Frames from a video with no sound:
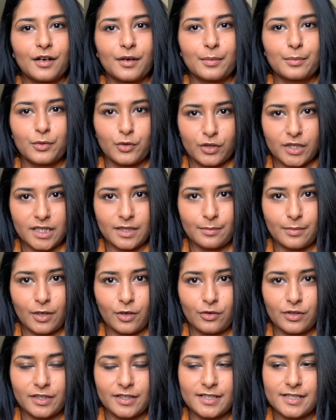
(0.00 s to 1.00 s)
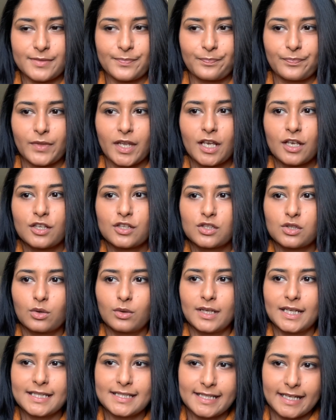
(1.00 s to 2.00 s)
protein powders. So
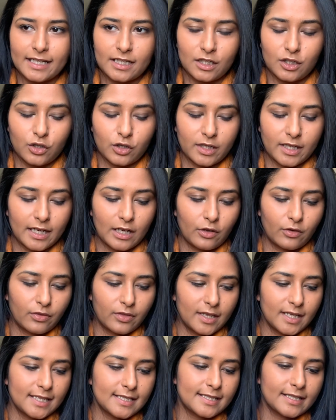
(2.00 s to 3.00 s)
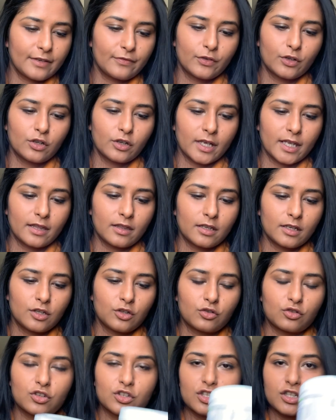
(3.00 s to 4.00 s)
let's take a look. Now this, if you look at the
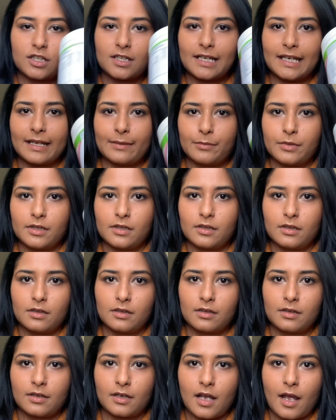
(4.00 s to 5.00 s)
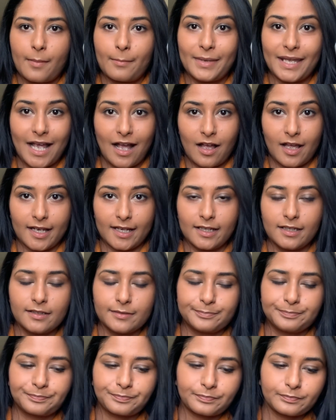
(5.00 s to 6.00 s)
nutrition label behind,
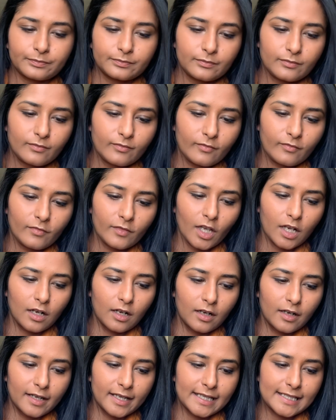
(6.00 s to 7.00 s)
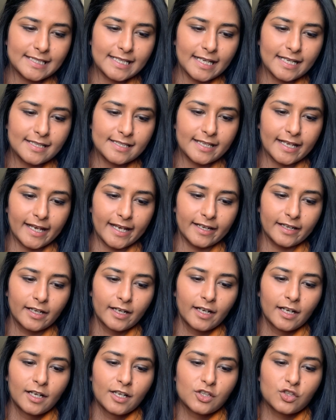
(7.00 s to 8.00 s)
it says that,
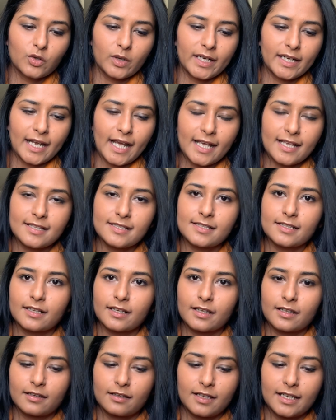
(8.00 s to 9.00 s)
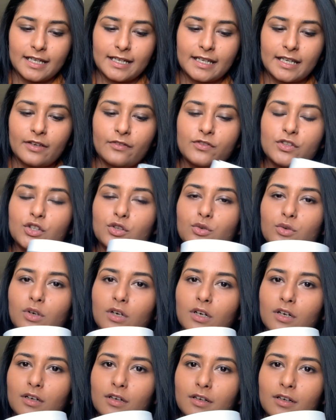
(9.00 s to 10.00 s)
so it gives you
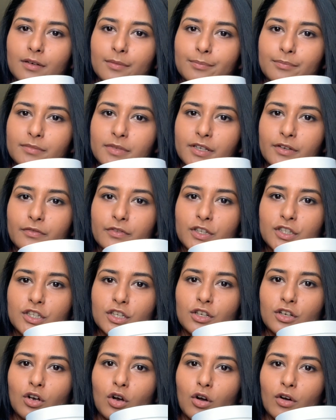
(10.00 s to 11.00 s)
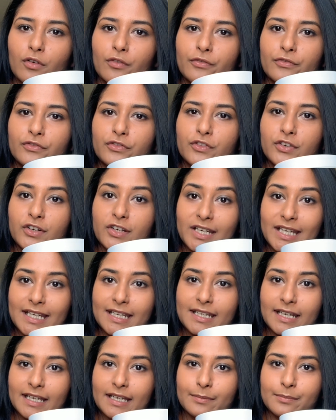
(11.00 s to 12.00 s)
a division of 3
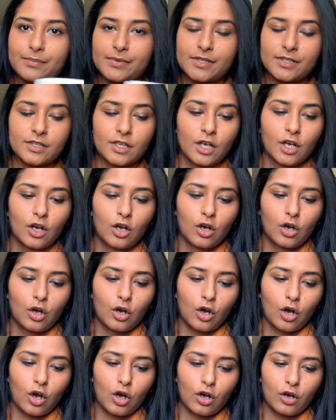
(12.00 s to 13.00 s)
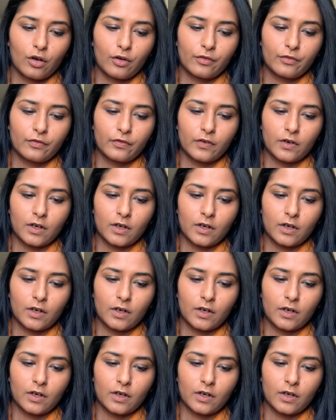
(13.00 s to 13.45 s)
types of